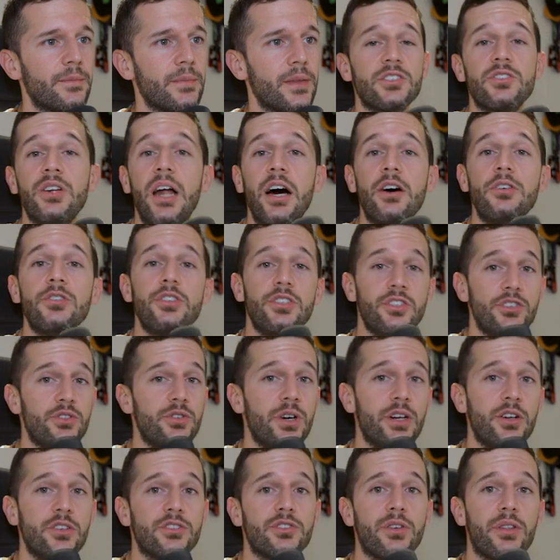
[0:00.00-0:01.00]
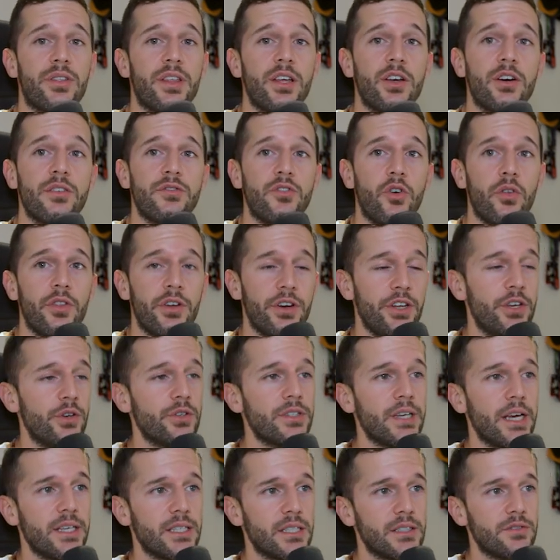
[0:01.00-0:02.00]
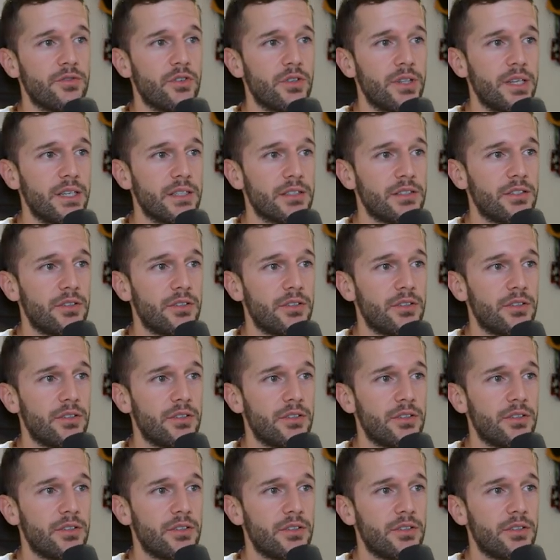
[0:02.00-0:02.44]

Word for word: So now you can also think of other use cases for this.